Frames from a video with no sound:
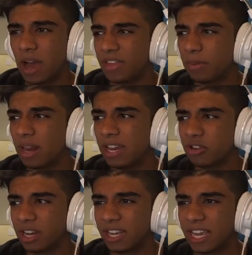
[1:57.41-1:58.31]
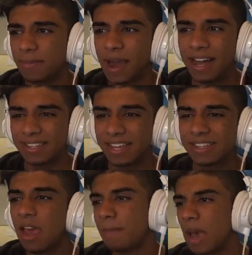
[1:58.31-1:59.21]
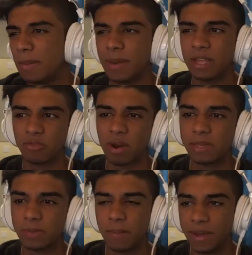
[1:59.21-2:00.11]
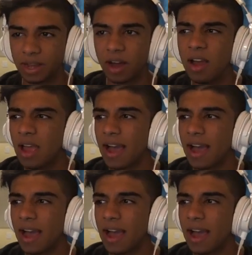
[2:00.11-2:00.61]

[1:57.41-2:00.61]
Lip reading: I think we're literally going to keep it as is, maybe make the rims a bit bigger,